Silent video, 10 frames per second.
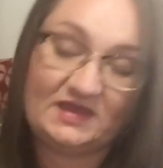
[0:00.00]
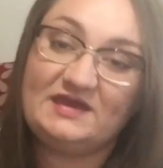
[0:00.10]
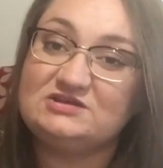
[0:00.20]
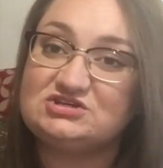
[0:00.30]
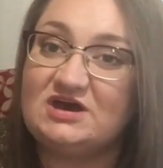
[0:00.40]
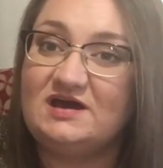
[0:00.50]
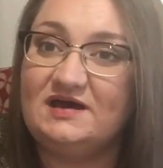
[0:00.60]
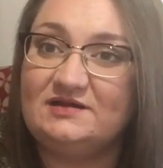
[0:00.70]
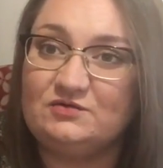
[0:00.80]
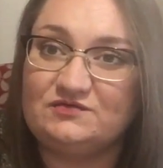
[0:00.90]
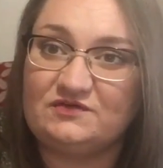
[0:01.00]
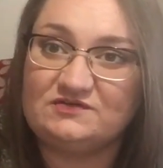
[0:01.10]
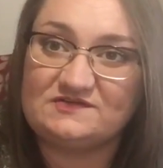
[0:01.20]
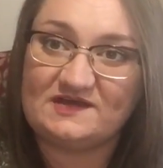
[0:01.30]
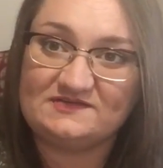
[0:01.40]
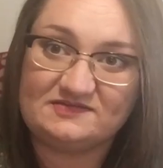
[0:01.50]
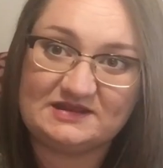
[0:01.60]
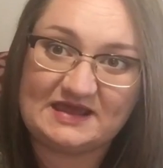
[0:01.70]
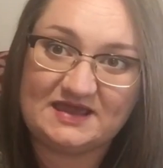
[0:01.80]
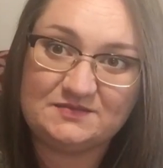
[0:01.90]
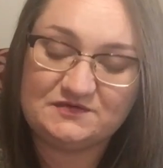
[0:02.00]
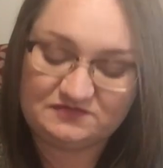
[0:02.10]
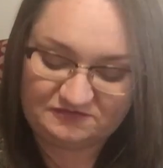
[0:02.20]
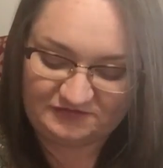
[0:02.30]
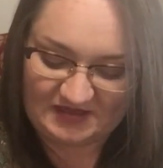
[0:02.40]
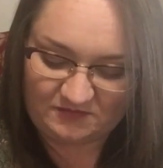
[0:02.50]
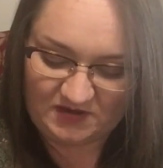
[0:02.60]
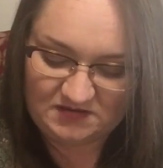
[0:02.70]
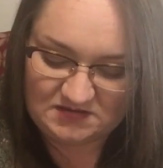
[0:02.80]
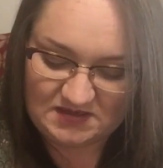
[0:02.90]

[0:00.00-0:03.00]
Each card also just has the name of the flower